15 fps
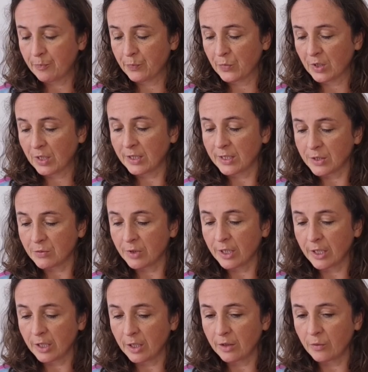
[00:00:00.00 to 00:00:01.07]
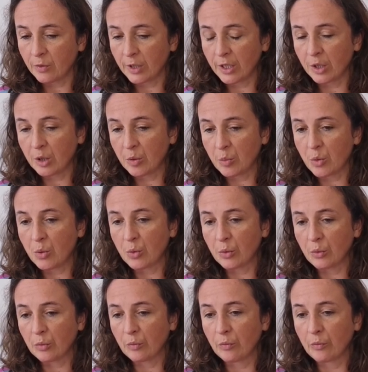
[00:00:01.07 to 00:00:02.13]
And that's really, really an
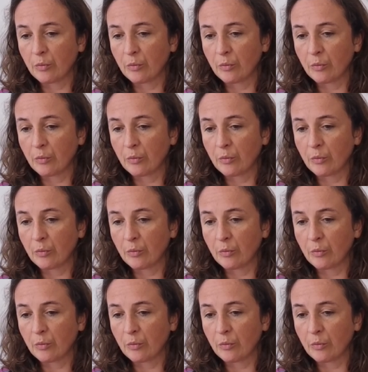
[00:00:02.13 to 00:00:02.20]
important